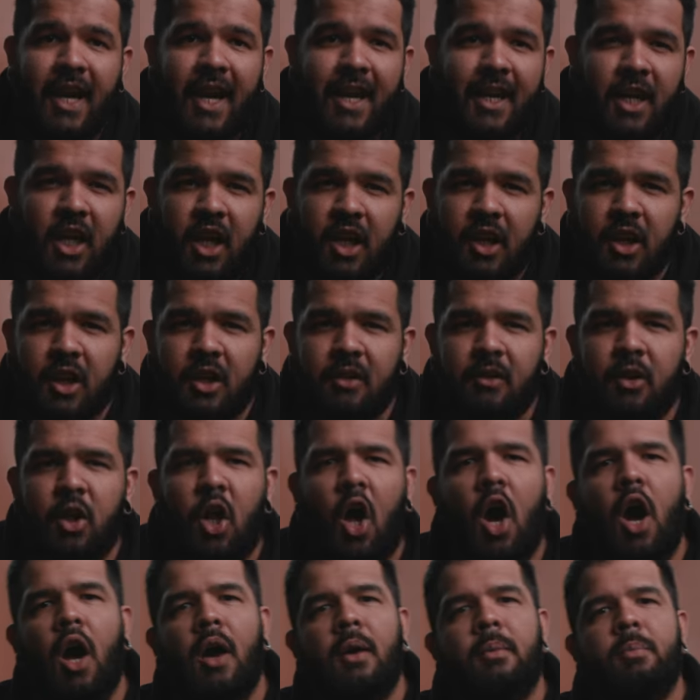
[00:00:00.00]
kind of
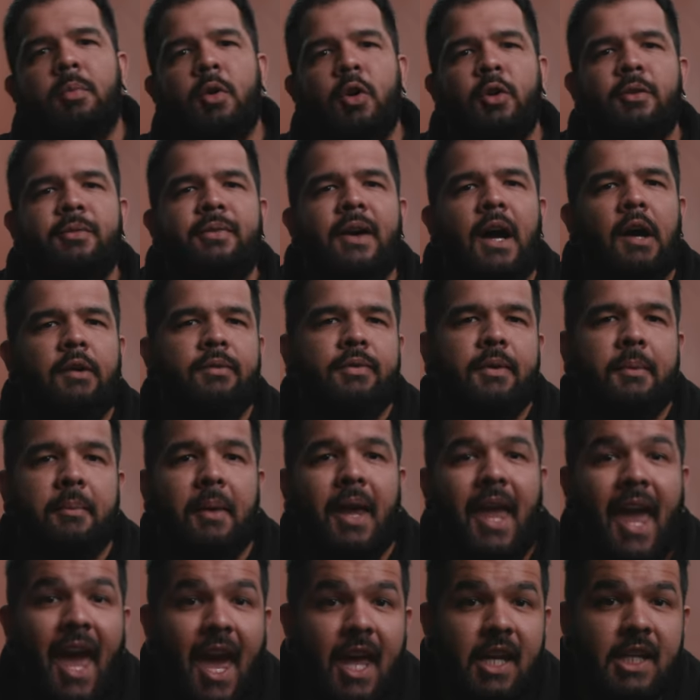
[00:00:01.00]
log profile from
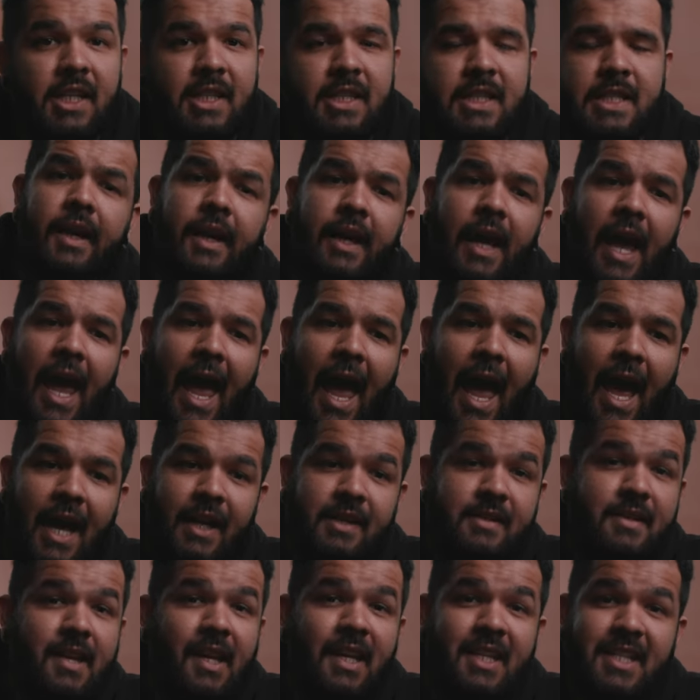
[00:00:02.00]
Canon. It
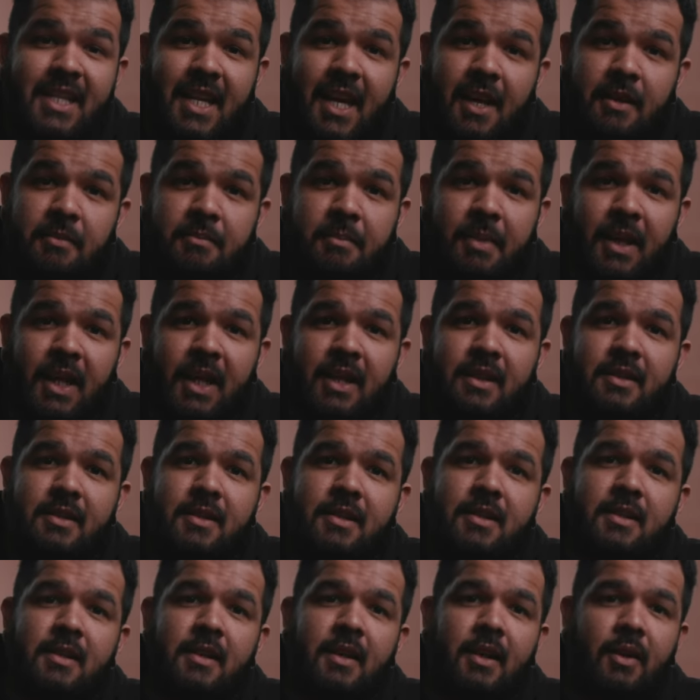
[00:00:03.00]
has ten
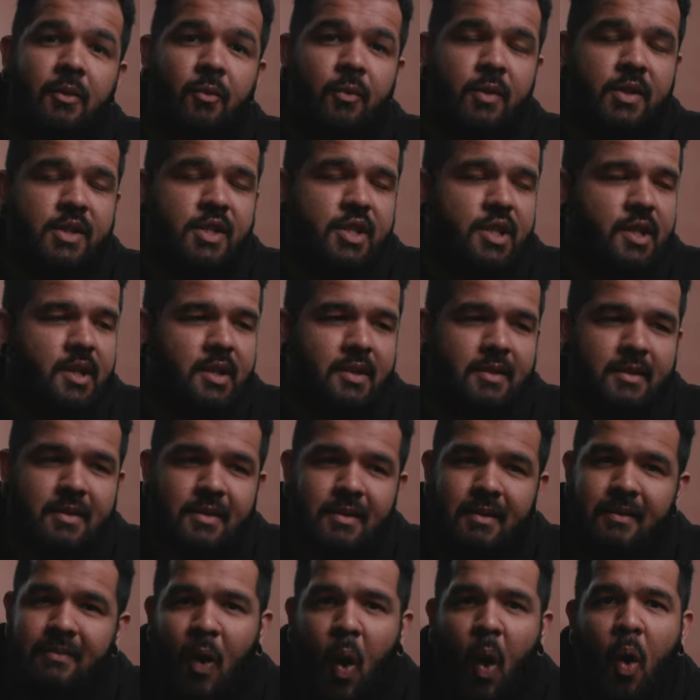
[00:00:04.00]
bit, which
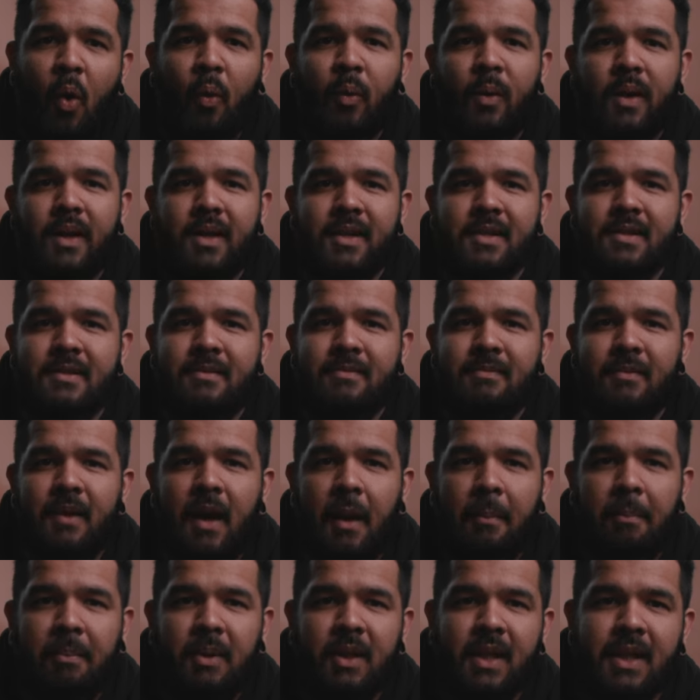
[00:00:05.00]
is always
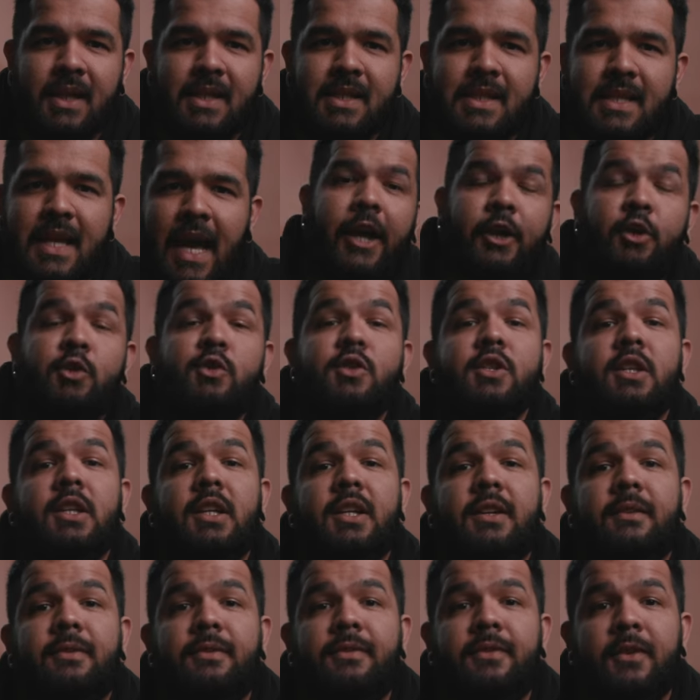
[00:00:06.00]
a plus. I
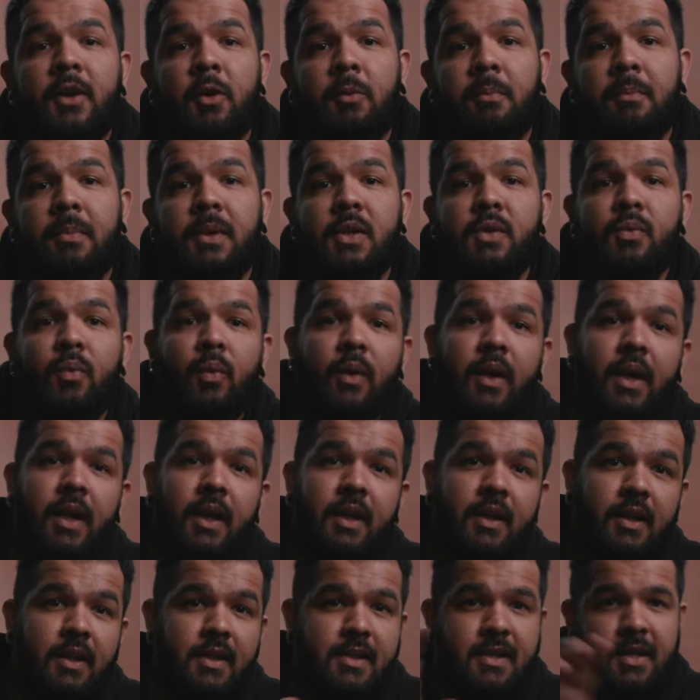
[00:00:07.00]
usually film
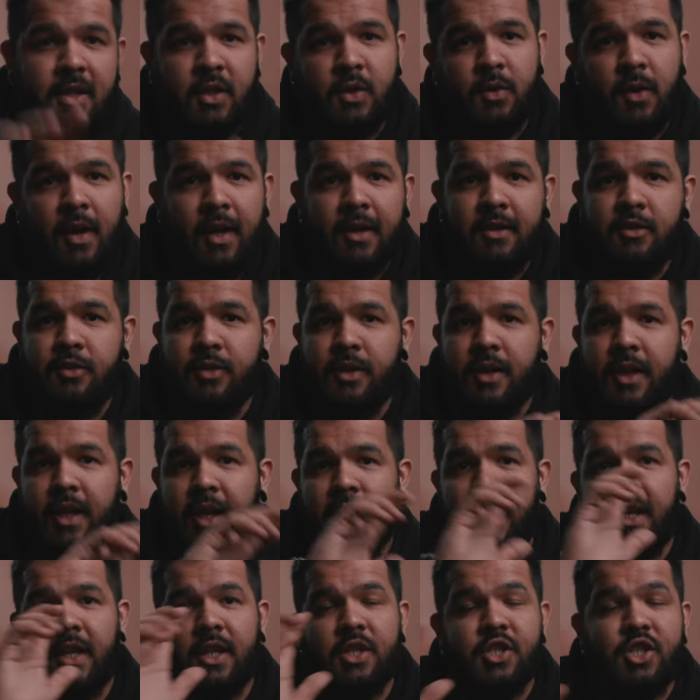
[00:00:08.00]
between the C two hundred
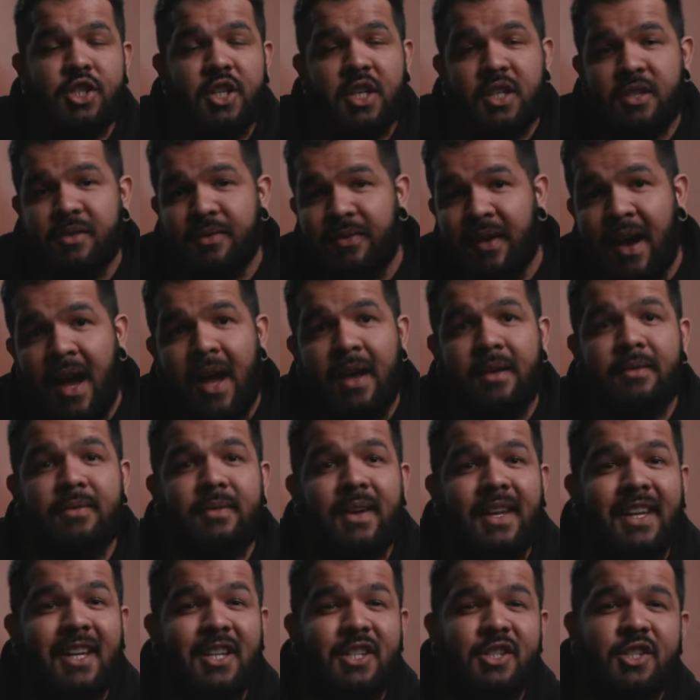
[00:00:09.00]
and a G H five,
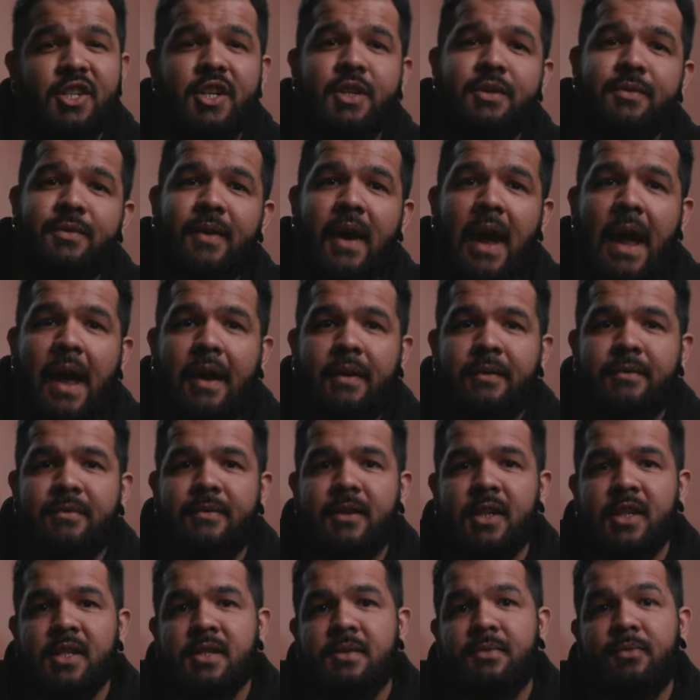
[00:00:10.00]
and the G H five
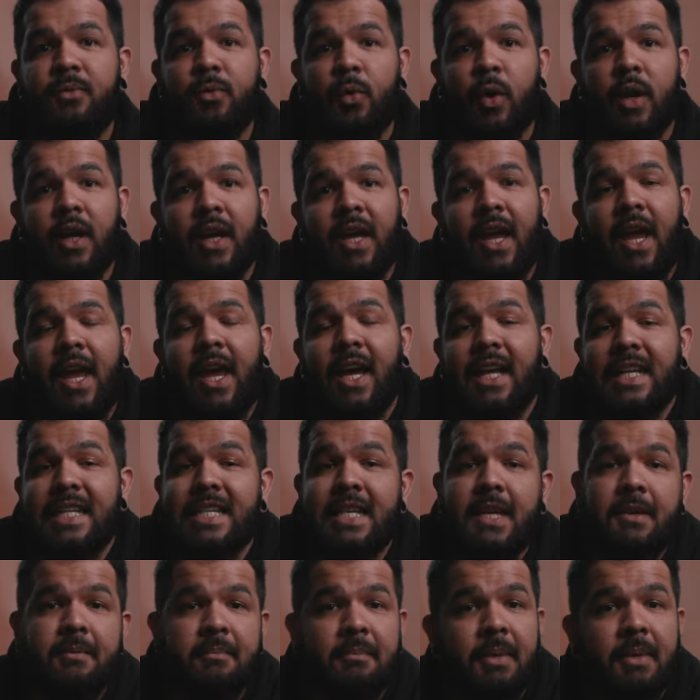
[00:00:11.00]
does four K at ten